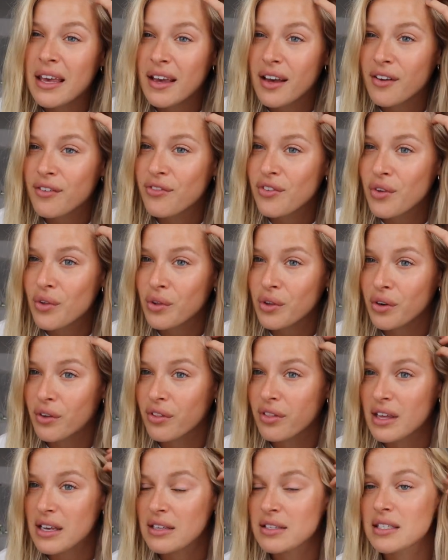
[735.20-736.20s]
a few little
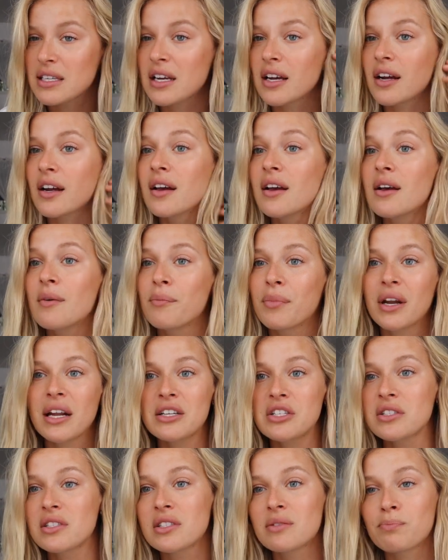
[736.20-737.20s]
things here. But I
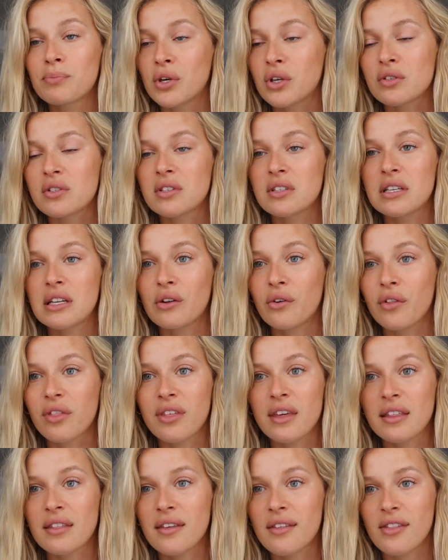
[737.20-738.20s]
just personally don't
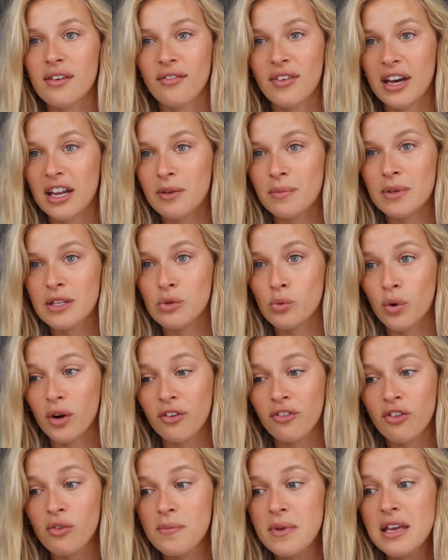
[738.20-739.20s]
think that the vitamins
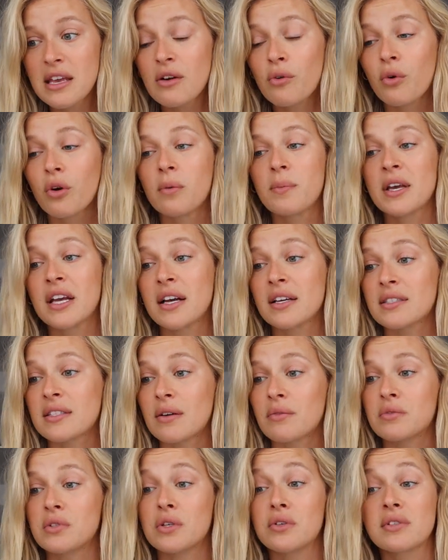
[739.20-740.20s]
work for me, or because
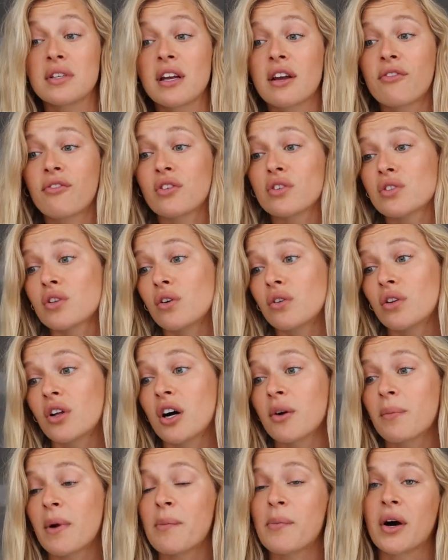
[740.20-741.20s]
I was using it for so
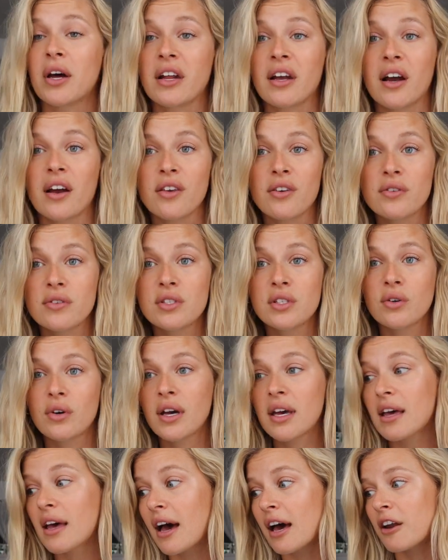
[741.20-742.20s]
long, my body got used to
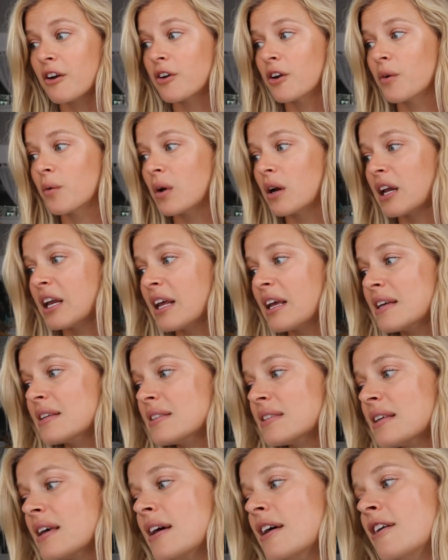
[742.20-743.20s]
it. I don't know what it
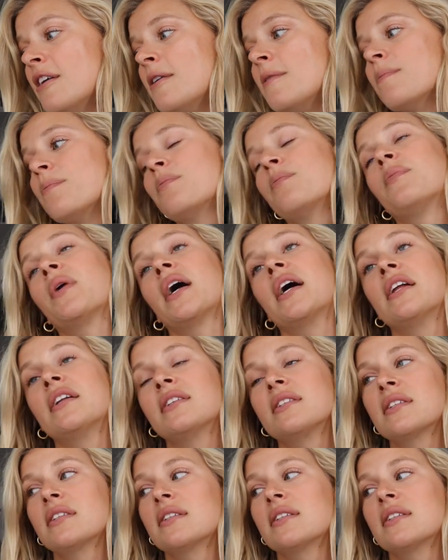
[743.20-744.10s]
is, but